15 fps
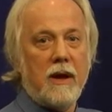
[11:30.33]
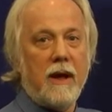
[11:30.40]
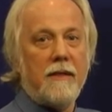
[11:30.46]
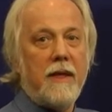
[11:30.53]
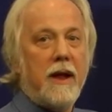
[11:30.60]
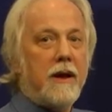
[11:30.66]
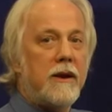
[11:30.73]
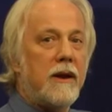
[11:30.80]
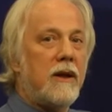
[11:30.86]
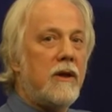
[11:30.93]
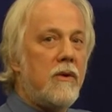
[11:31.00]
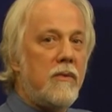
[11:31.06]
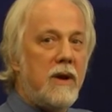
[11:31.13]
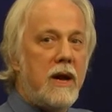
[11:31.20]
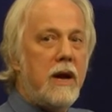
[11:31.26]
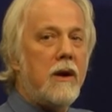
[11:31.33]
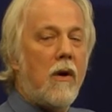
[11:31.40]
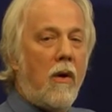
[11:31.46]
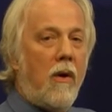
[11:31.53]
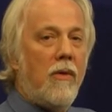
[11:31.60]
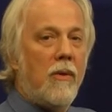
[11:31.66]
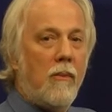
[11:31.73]
then you need
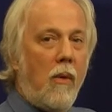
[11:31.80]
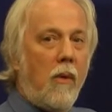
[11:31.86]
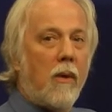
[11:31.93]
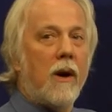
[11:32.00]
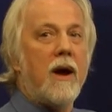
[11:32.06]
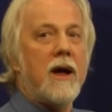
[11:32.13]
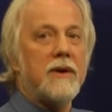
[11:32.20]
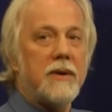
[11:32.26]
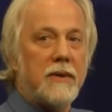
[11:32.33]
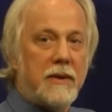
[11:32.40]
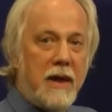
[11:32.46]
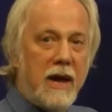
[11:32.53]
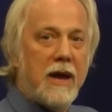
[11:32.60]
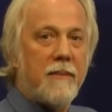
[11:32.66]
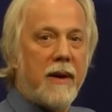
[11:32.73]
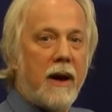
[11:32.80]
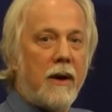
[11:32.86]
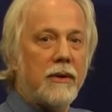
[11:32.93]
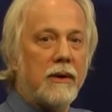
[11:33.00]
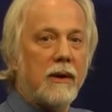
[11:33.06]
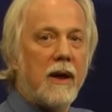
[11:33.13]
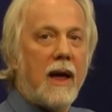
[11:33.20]
all the more to think
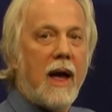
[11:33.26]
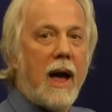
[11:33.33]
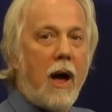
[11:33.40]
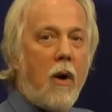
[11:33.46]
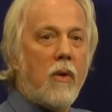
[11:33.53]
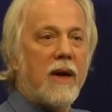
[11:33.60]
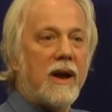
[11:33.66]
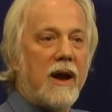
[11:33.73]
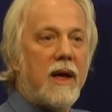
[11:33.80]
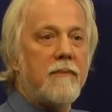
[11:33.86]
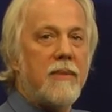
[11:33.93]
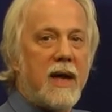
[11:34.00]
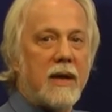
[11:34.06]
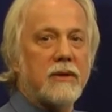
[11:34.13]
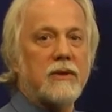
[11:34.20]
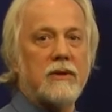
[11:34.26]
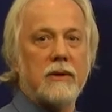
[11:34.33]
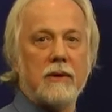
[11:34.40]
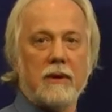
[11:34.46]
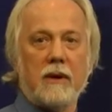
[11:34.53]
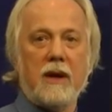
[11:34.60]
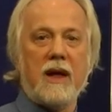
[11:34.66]
about how can I best
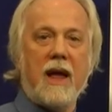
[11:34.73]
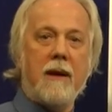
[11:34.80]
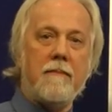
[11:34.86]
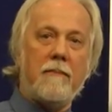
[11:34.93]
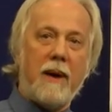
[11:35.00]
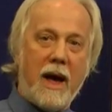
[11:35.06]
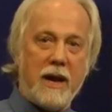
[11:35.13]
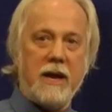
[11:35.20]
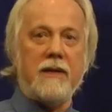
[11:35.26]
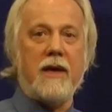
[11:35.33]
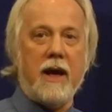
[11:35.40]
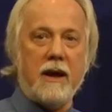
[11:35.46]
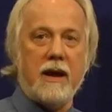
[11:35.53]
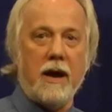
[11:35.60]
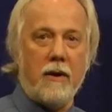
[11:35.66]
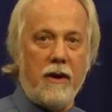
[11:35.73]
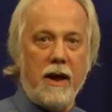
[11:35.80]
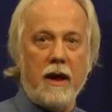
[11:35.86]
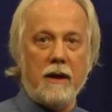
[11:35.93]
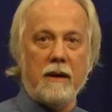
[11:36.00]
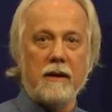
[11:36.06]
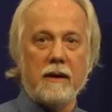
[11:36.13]
embody that caring,